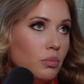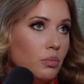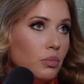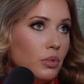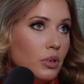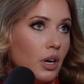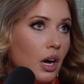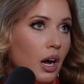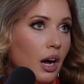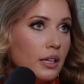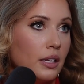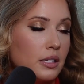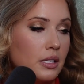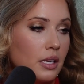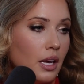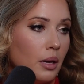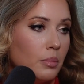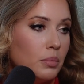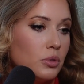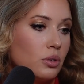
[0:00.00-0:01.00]

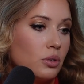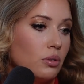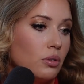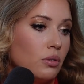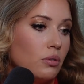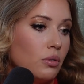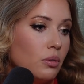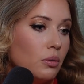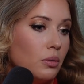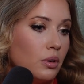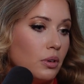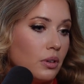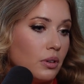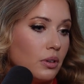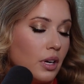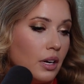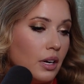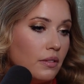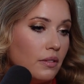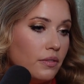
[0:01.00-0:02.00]
concepts or
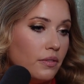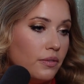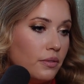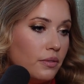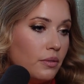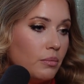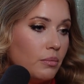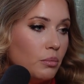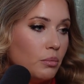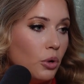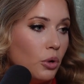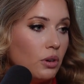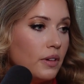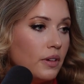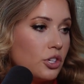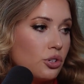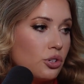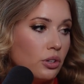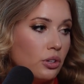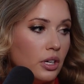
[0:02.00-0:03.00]
kind of
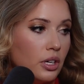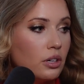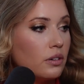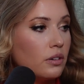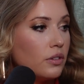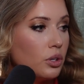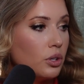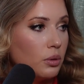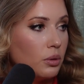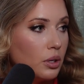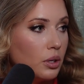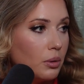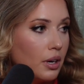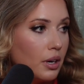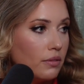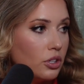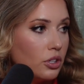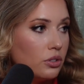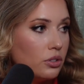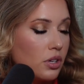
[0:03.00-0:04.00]
motivational interviewing
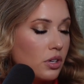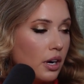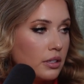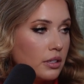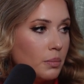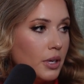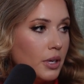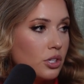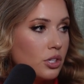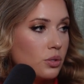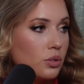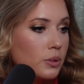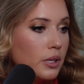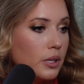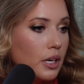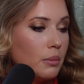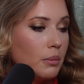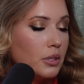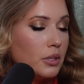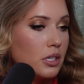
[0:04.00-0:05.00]
whenever you talk to patients when
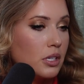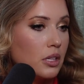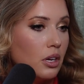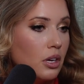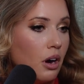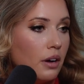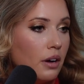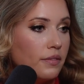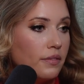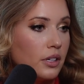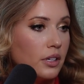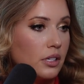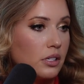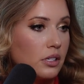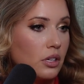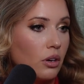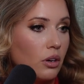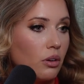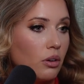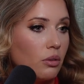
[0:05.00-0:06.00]
they come into the office.
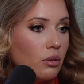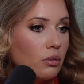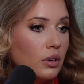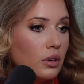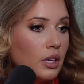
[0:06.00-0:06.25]
So